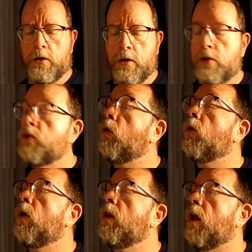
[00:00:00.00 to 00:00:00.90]

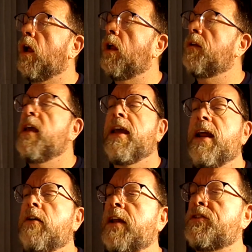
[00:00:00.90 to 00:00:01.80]
Toyland.
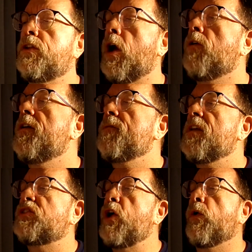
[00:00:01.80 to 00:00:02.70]
It'll get too low.
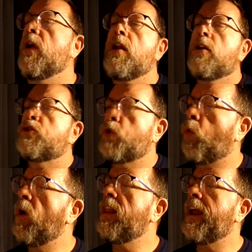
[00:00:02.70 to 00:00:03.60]
So,
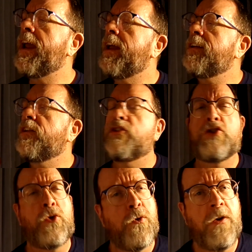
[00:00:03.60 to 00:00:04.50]
Toyland,
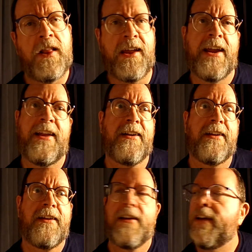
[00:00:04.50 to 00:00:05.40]
Toyland,
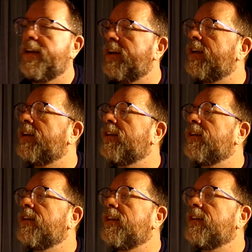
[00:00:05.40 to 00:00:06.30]

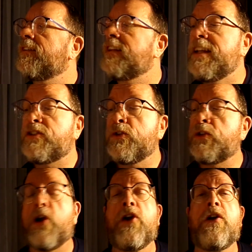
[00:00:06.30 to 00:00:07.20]
little
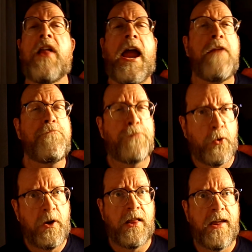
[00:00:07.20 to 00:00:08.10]
girl and
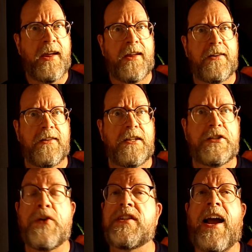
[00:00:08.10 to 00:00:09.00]
boyland.
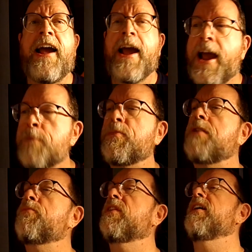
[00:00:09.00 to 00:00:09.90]
So it's a happy
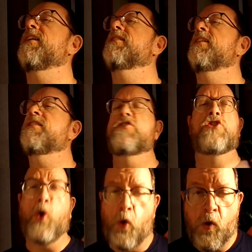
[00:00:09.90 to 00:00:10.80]
place. It's
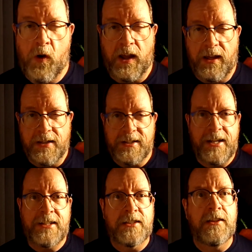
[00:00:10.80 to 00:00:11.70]
toys.
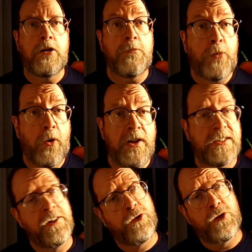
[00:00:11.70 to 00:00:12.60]
It's little boys
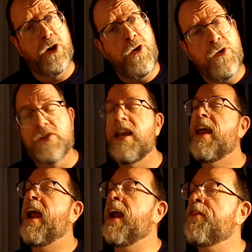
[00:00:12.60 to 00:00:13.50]
and little girls
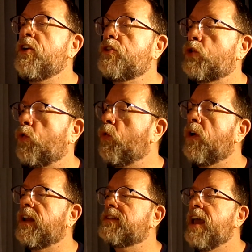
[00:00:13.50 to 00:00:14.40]
and their
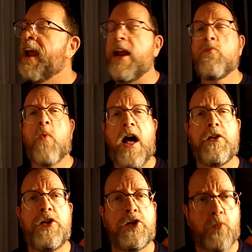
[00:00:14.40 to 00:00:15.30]
toys. And while
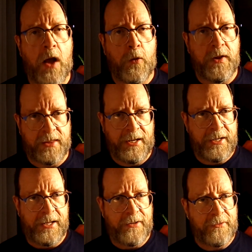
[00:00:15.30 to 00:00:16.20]
you dwell within
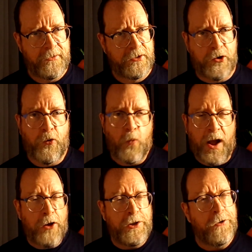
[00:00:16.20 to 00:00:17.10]
it, so
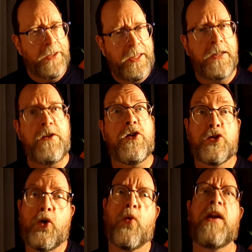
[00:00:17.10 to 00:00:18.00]
while you're in
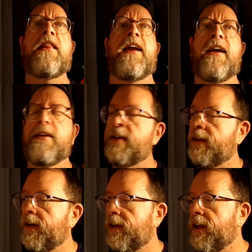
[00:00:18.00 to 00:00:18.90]
Toyland,
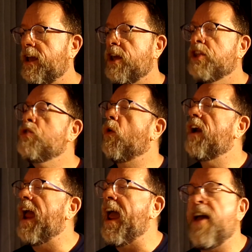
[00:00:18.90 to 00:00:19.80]
you are
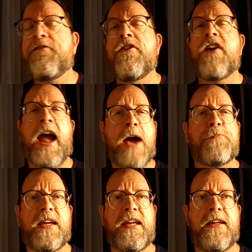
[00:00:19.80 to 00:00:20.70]
ever
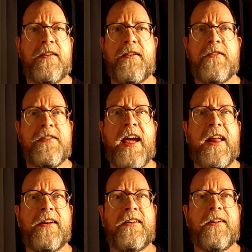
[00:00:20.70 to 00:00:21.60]
happy
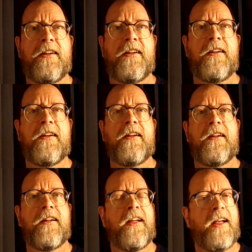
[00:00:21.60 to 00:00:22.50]
then.
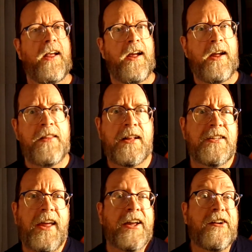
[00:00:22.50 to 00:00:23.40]
And that's
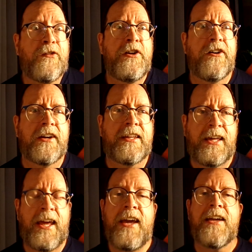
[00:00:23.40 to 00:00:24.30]
like when you're a
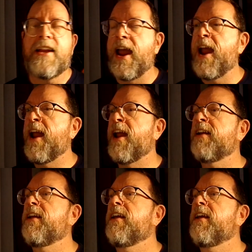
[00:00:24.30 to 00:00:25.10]
kid and